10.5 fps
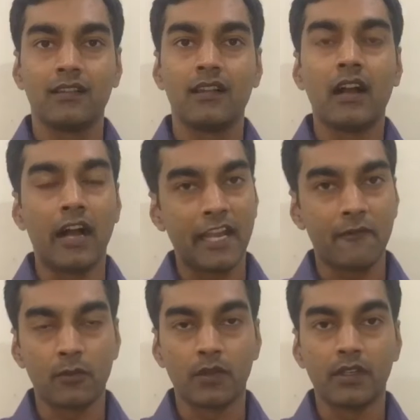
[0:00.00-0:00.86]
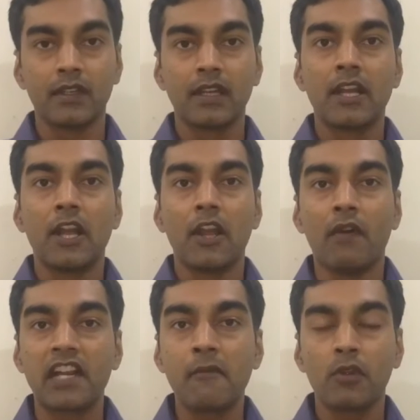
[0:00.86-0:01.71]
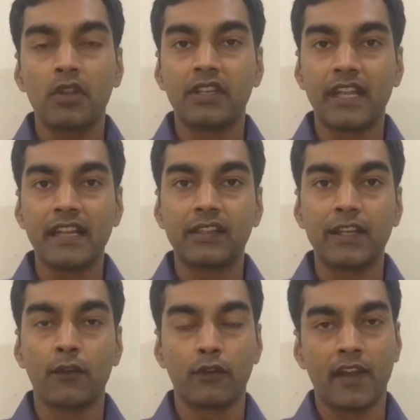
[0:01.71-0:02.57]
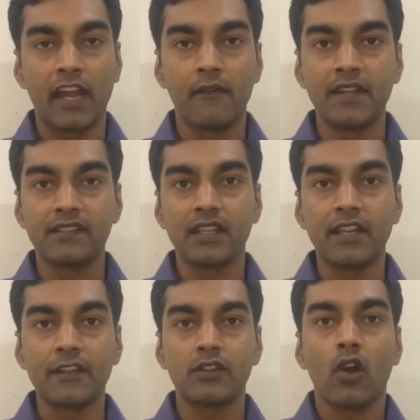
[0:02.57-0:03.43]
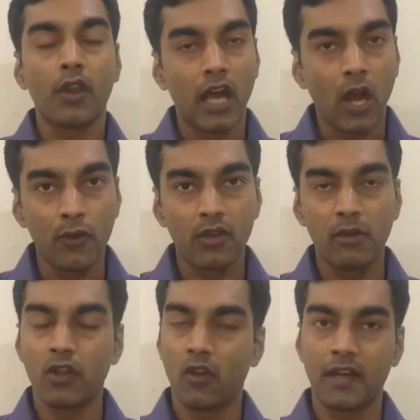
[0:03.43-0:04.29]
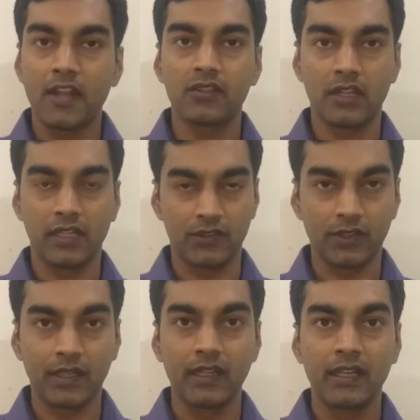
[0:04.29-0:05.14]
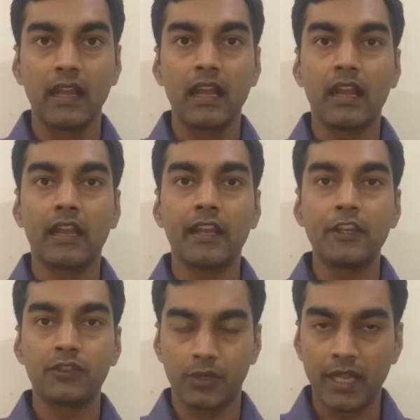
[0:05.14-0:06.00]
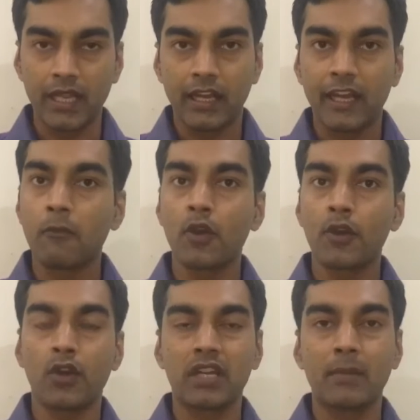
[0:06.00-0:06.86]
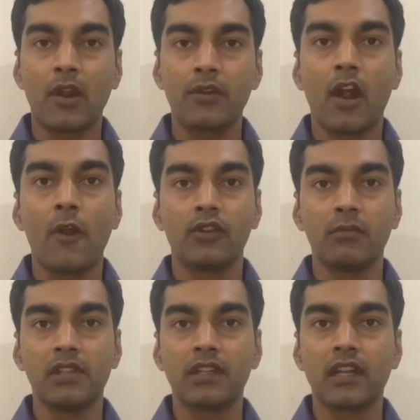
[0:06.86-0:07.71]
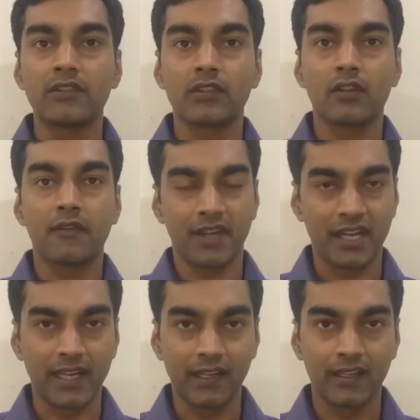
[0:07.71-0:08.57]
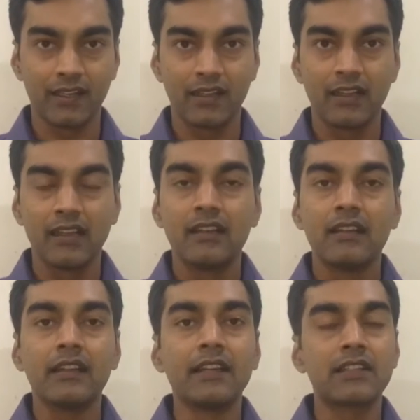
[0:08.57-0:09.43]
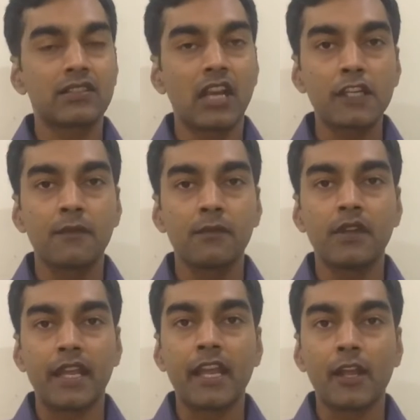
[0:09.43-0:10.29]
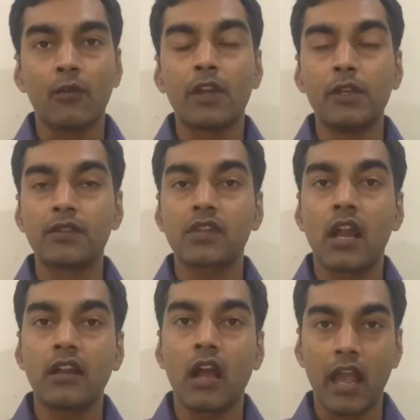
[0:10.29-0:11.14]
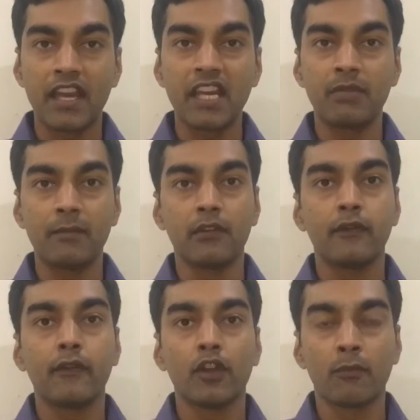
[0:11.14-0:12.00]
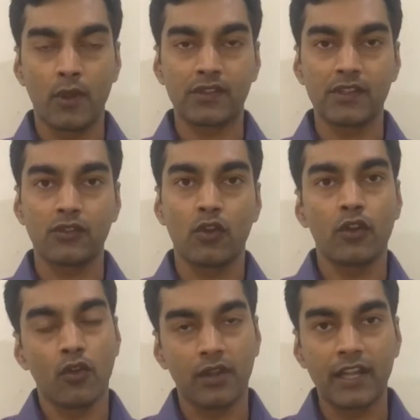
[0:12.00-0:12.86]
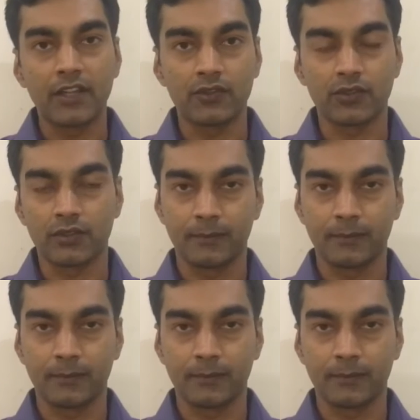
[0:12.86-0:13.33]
Hi everyone, welcome to the day 3 of a 5-day series on how to build organization culture. And today I am going to talk about how to build the culture of training. It starts from the day when you start hiring people for your process or an organization.